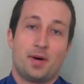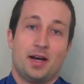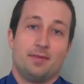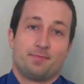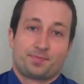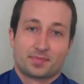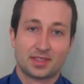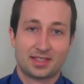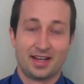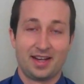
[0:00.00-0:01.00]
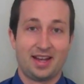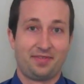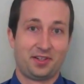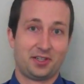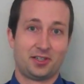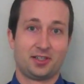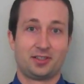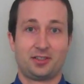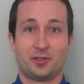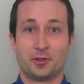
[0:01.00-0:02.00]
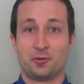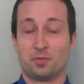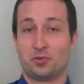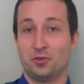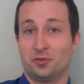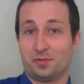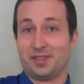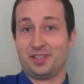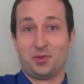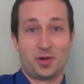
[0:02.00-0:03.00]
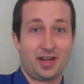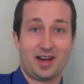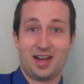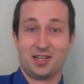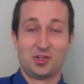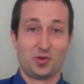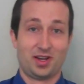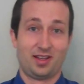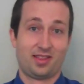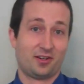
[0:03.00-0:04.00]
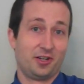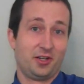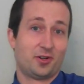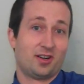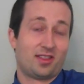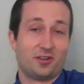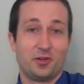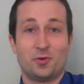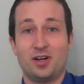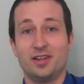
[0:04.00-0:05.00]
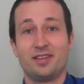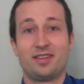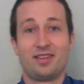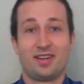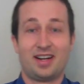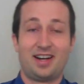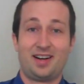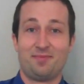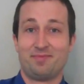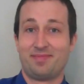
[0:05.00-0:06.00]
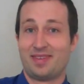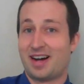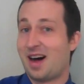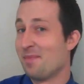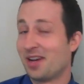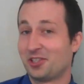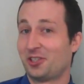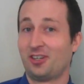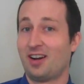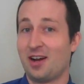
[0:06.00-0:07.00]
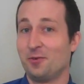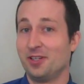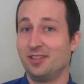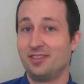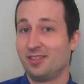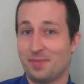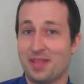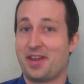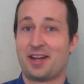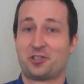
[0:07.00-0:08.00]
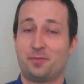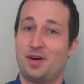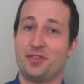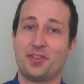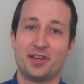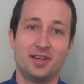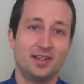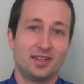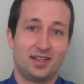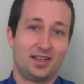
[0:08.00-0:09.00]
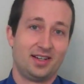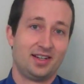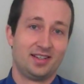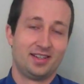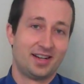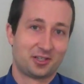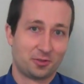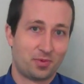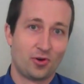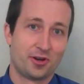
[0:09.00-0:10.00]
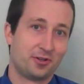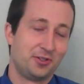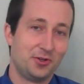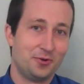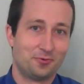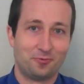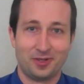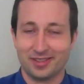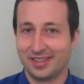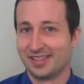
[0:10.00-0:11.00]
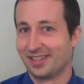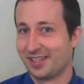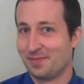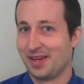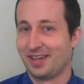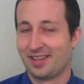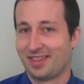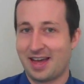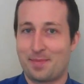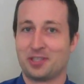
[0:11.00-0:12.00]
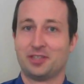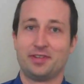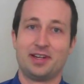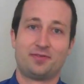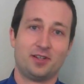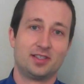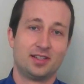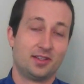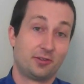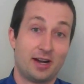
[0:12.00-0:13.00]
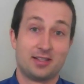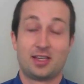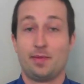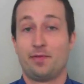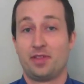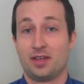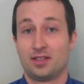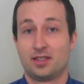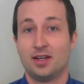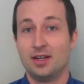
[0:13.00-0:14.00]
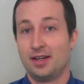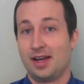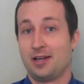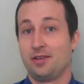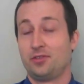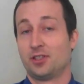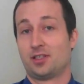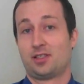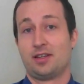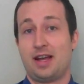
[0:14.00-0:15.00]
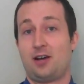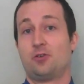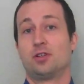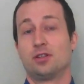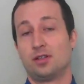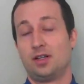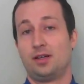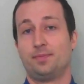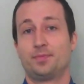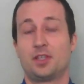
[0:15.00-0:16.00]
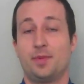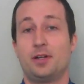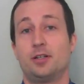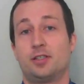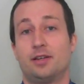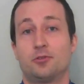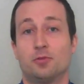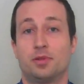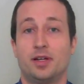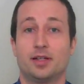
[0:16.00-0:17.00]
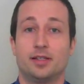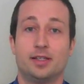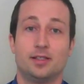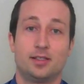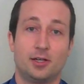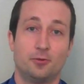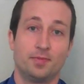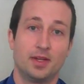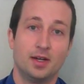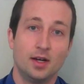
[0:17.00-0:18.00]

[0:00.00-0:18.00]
But say if you're going to improve from a 29 to a 30 or a 31, um, I'm not sure I would spend that extra month. Uh, an extra point or two really isn't going to make that much of a difference in the grand scheme of things, and you've just now um, committed yourself to applying late. So